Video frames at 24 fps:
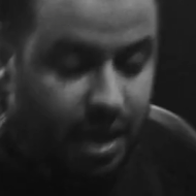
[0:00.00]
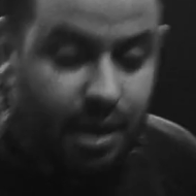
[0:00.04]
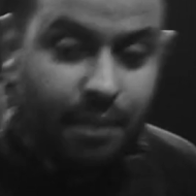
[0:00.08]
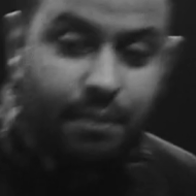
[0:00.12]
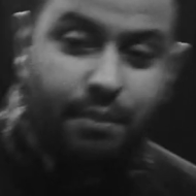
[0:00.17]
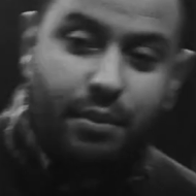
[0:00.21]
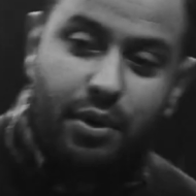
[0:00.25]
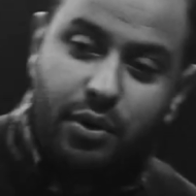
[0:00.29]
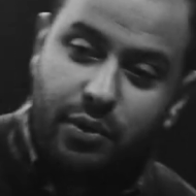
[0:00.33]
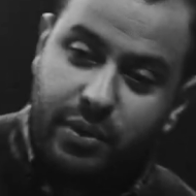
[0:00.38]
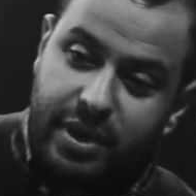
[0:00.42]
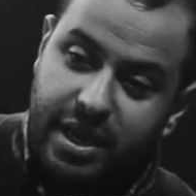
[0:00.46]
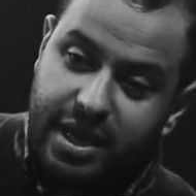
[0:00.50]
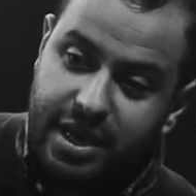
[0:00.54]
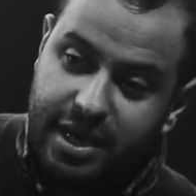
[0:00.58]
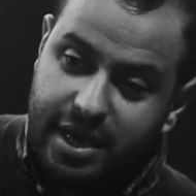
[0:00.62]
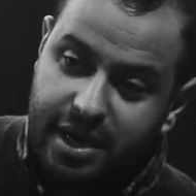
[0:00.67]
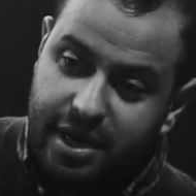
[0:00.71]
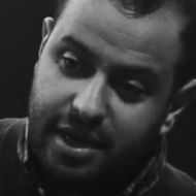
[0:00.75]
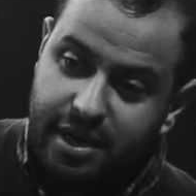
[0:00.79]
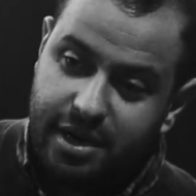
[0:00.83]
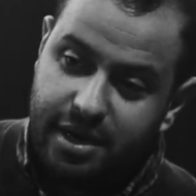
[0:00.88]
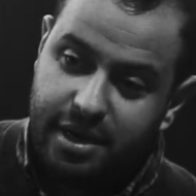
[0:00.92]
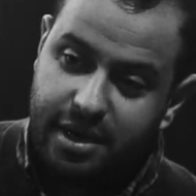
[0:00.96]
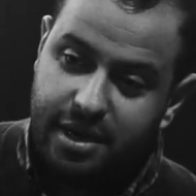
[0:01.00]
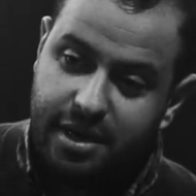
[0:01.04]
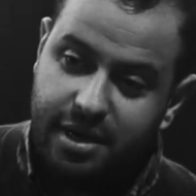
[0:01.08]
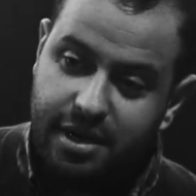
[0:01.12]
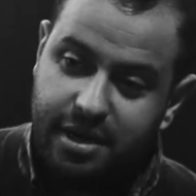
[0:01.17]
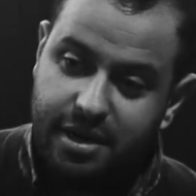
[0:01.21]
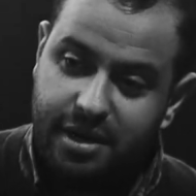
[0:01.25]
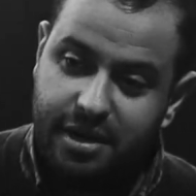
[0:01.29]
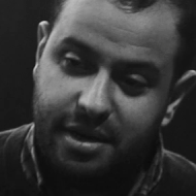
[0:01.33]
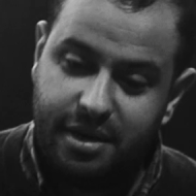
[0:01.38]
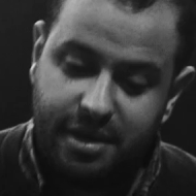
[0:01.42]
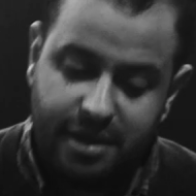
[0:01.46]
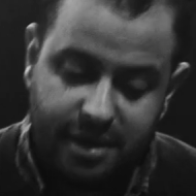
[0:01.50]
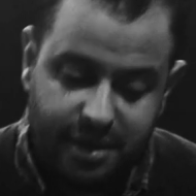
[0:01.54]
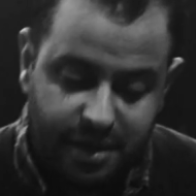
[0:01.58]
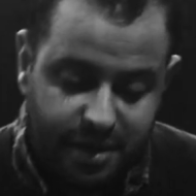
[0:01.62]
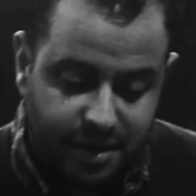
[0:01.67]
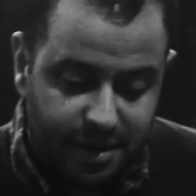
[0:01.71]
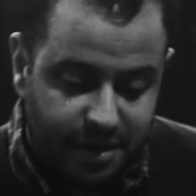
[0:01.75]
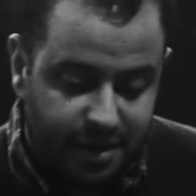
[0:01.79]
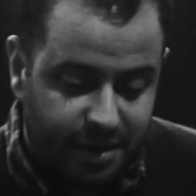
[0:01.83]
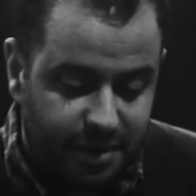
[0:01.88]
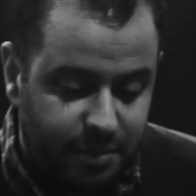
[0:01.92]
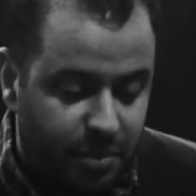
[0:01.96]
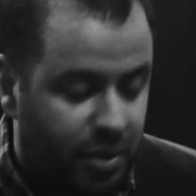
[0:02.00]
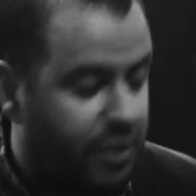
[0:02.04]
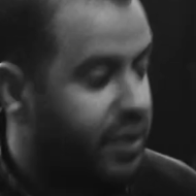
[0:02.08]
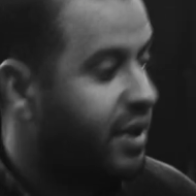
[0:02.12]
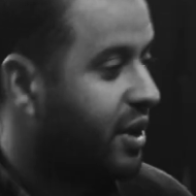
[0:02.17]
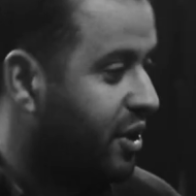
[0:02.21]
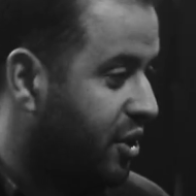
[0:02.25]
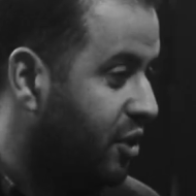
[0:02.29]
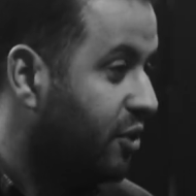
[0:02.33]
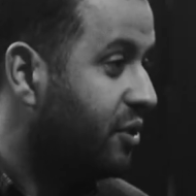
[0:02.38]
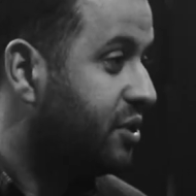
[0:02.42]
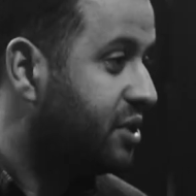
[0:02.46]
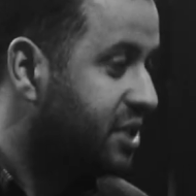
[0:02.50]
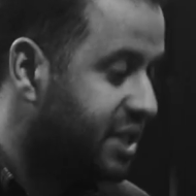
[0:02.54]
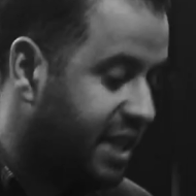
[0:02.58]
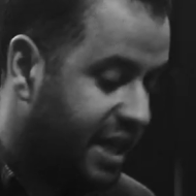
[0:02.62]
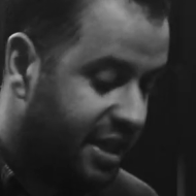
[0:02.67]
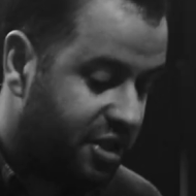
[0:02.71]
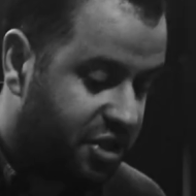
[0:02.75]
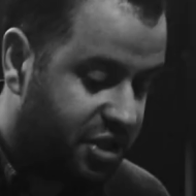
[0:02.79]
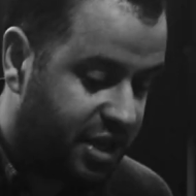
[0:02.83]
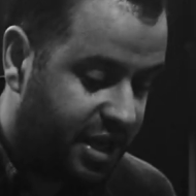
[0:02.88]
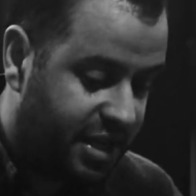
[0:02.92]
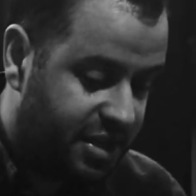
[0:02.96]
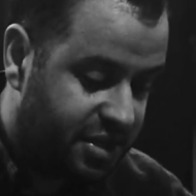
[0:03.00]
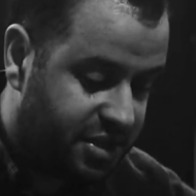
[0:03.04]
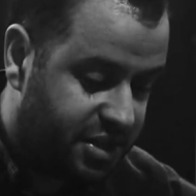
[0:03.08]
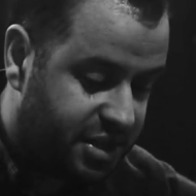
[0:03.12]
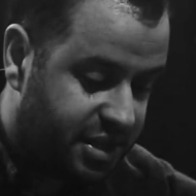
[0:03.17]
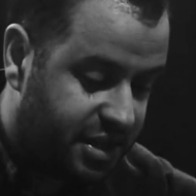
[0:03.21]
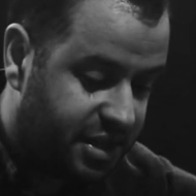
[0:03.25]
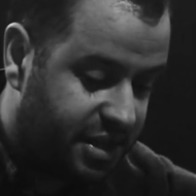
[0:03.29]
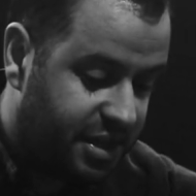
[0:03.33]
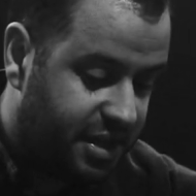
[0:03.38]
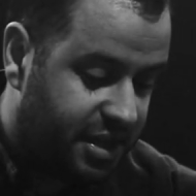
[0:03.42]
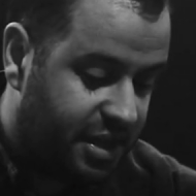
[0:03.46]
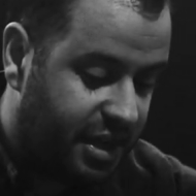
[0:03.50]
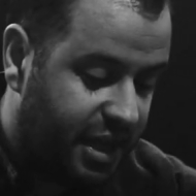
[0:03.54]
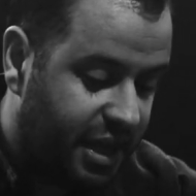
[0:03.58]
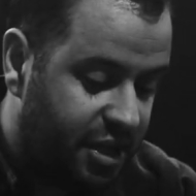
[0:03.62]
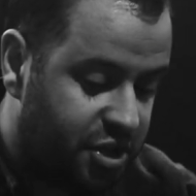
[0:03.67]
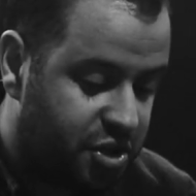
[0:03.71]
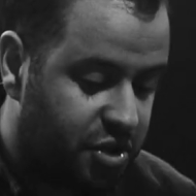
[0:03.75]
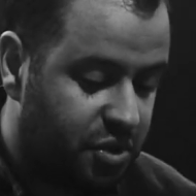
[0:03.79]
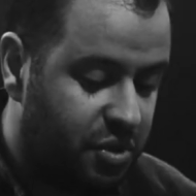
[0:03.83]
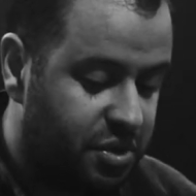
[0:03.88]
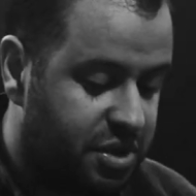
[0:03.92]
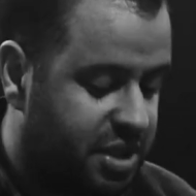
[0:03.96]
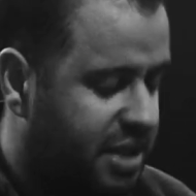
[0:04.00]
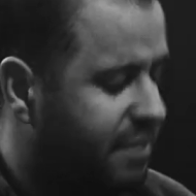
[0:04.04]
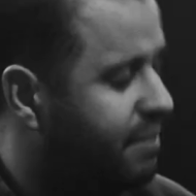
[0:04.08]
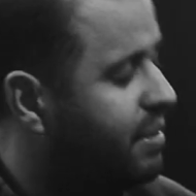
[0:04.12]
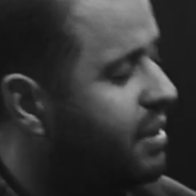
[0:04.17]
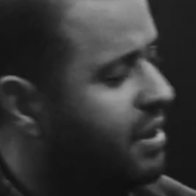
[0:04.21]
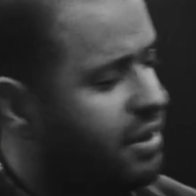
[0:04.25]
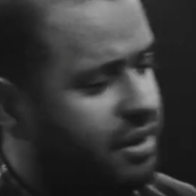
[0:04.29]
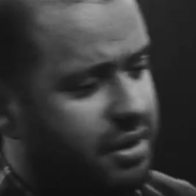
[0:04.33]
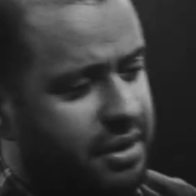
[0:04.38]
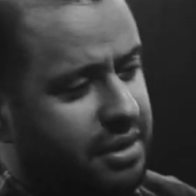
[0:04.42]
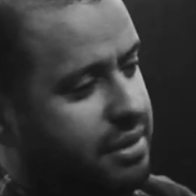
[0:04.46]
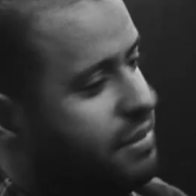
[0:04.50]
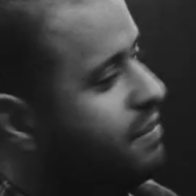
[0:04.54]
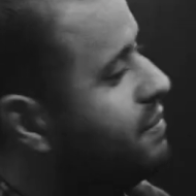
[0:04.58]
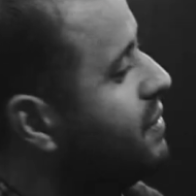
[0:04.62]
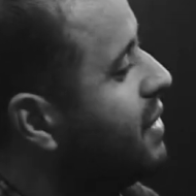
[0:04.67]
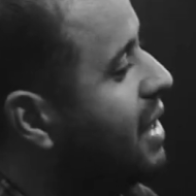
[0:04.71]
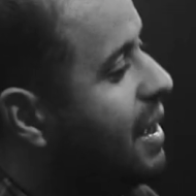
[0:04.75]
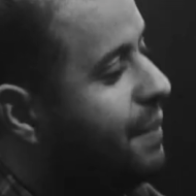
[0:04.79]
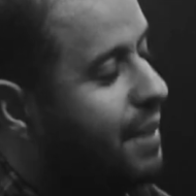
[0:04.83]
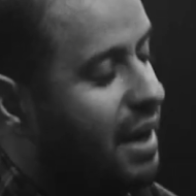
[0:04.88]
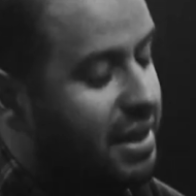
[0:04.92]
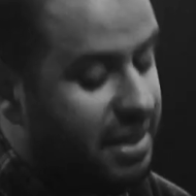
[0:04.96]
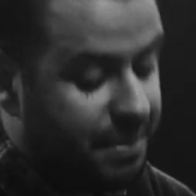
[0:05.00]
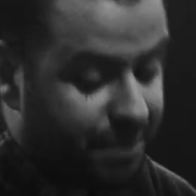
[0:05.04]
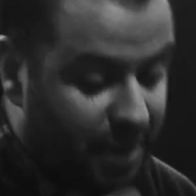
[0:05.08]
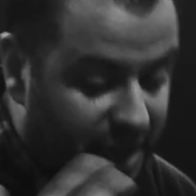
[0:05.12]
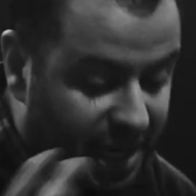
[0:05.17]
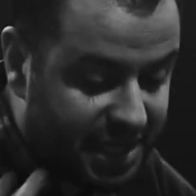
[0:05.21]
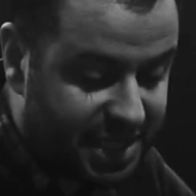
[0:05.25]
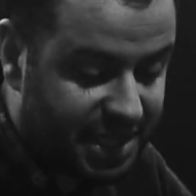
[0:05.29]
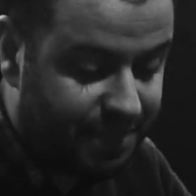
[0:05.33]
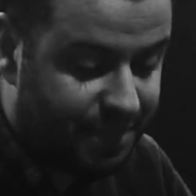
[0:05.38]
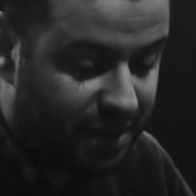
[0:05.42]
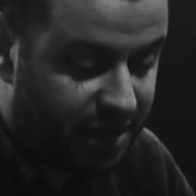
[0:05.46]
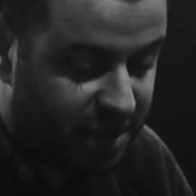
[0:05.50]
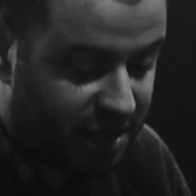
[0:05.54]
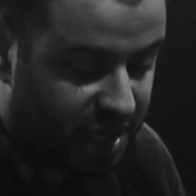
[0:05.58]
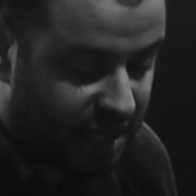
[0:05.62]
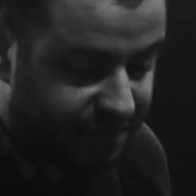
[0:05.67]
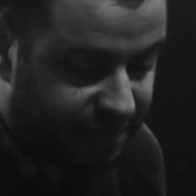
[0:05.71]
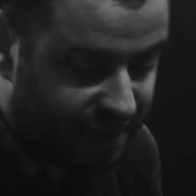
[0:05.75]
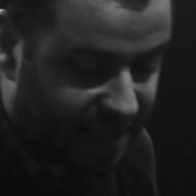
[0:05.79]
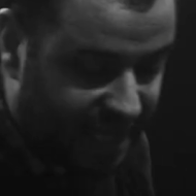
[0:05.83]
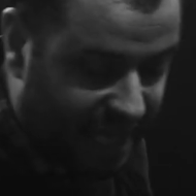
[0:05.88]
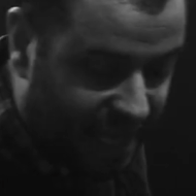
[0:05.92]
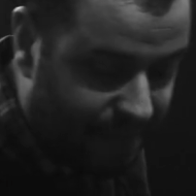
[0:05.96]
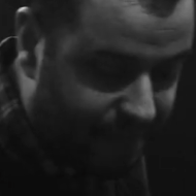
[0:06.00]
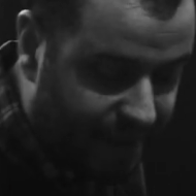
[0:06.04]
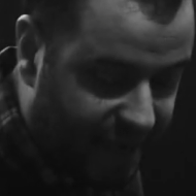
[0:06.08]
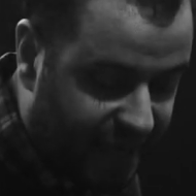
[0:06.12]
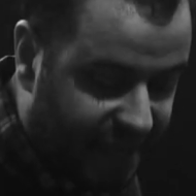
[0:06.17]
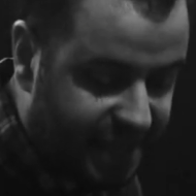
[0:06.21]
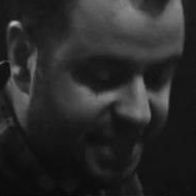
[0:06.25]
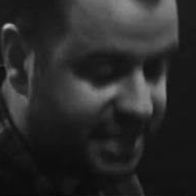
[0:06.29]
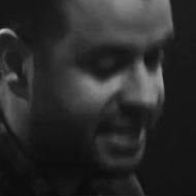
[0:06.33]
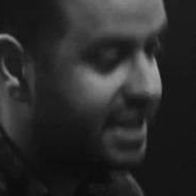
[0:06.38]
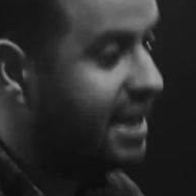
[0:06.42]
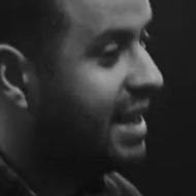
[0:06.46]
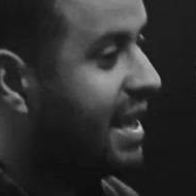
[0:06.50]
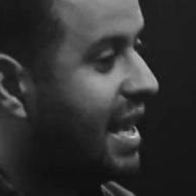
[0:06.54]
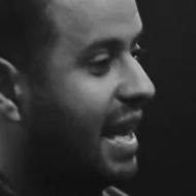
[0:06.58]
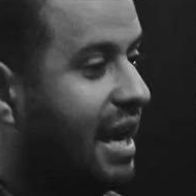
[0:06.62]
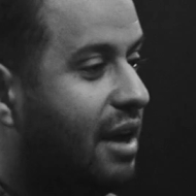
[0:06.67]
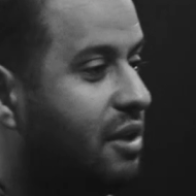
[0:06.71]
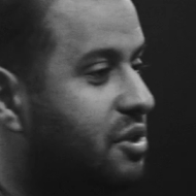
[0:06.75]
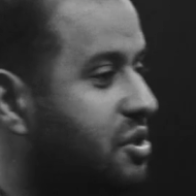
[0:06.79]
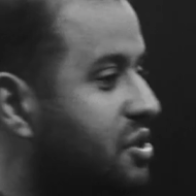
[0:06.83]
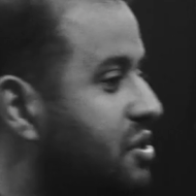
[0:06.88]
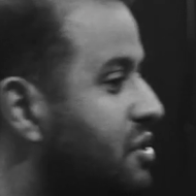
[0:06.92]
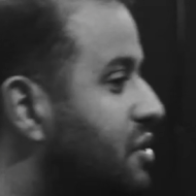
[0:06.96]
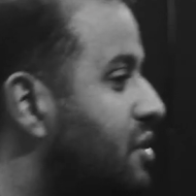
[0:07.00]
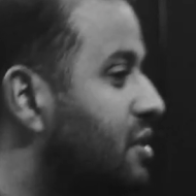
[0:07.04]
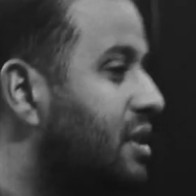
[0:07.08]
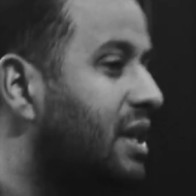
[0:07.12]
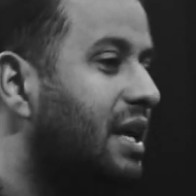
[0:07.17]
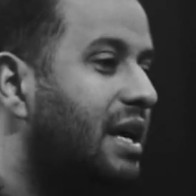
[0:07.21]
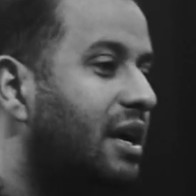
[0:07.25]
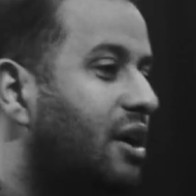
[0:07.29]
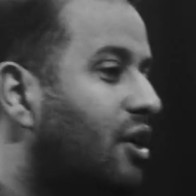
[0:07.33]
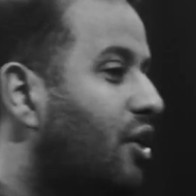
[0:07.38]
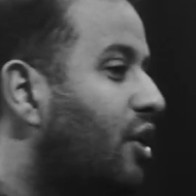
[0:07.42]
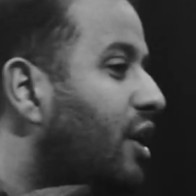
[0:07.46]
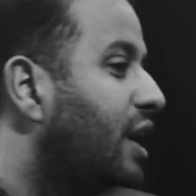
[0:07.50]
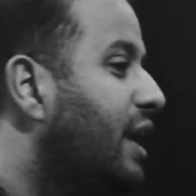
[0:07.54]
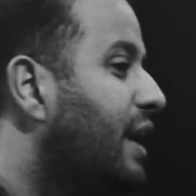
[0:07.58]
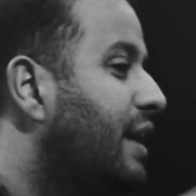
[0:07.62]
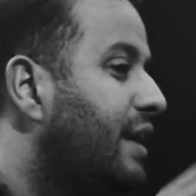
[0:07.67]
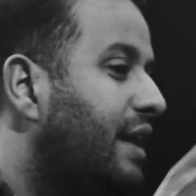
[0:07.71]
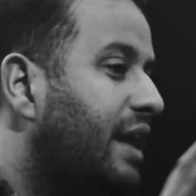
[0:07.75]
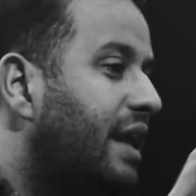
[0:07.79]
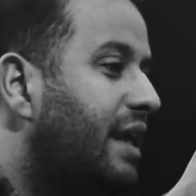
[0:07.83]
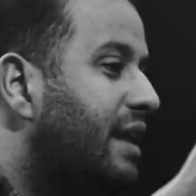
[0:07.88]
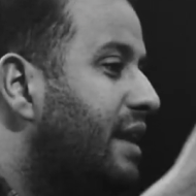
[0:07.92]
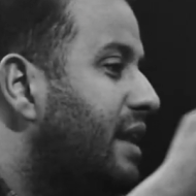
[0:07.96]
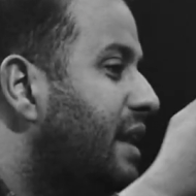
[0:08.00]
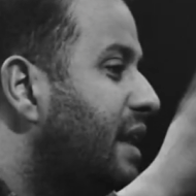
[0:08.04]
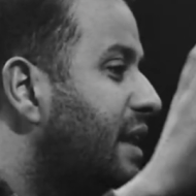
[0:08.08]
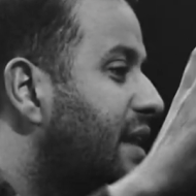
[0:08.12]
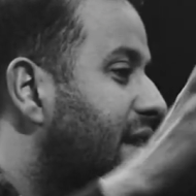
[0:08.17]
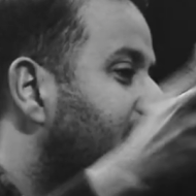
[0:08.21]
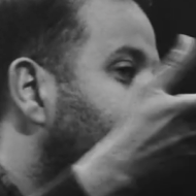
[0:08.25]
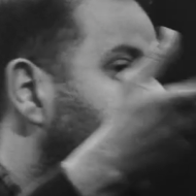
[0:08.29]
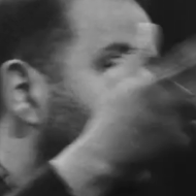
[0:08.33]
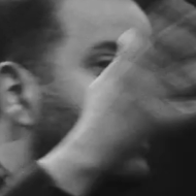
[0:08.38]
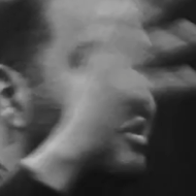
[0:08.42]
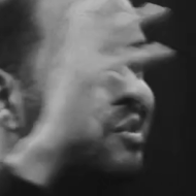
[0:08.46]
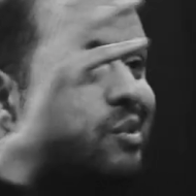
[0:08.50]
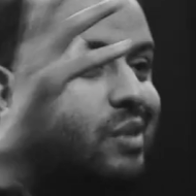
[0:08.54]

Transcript: Maria Quinones Sanchez introduced a bill about the possibility of a land bank in city council in like